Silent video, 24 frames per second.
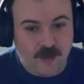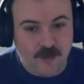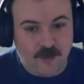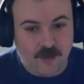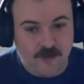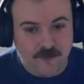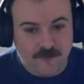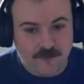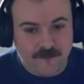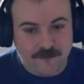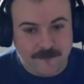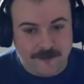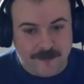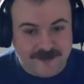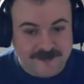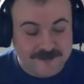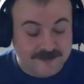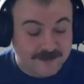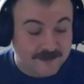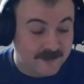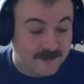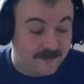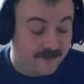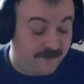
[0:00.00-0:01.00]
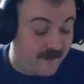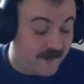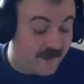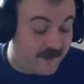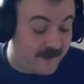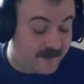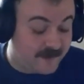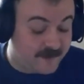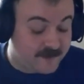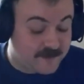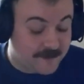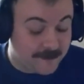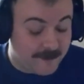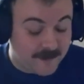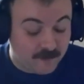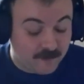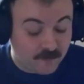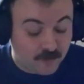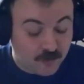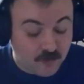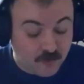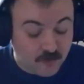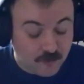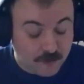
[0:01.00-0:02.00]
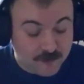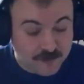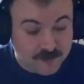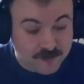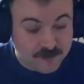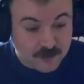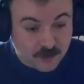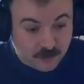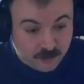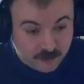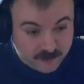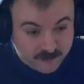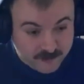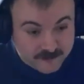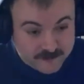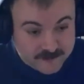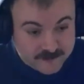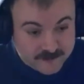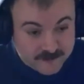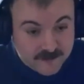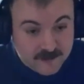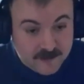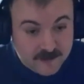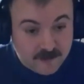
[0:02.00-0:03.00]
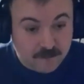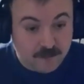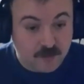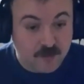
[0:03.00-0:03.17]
of basically failing to meet recruitment targets.